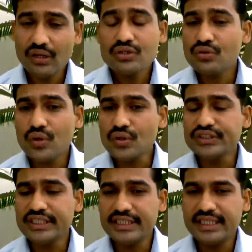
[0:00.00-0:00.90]
So what was
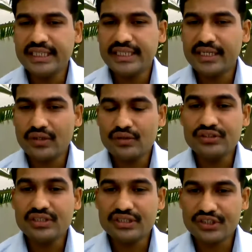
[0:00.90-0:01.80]
it? It
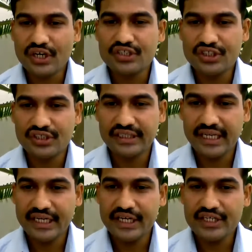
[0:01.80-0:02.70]
was the structure they
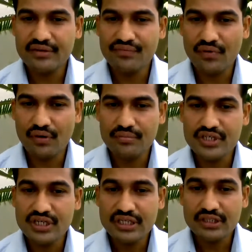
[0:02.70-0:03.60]
created
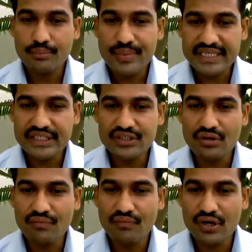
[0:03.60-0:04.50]
formed the
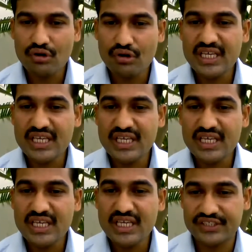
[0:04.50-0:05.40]
basis of one of the
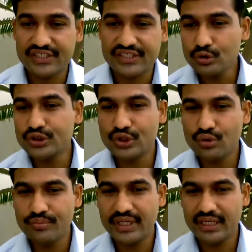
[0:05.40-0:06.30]
harshest,
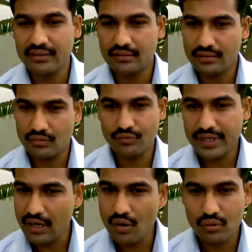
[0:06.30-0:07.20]
most human.
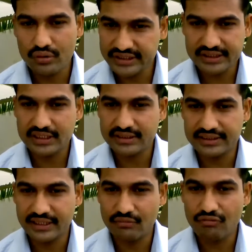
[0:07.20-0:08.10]
We have discussed
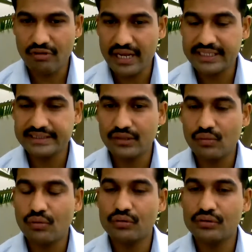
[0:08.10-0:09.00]
it. Why is it called
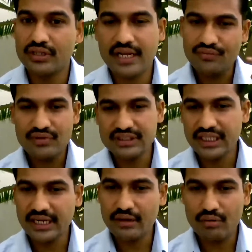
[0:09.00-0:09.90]
the harsh? The
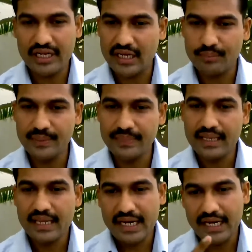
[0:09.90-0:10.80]
first decade what
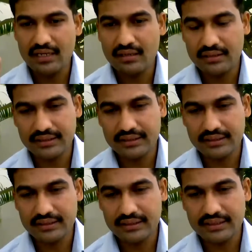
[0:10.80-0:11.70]
happened, and
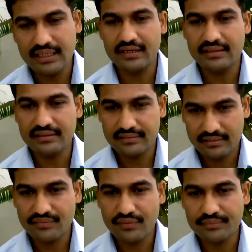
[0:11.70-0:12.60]
in the last decade,
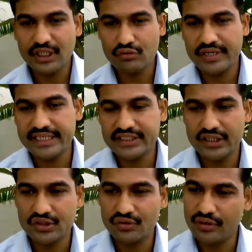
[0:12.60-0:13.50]
from the
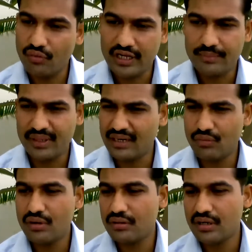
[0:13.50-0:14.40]
20th century, what happened.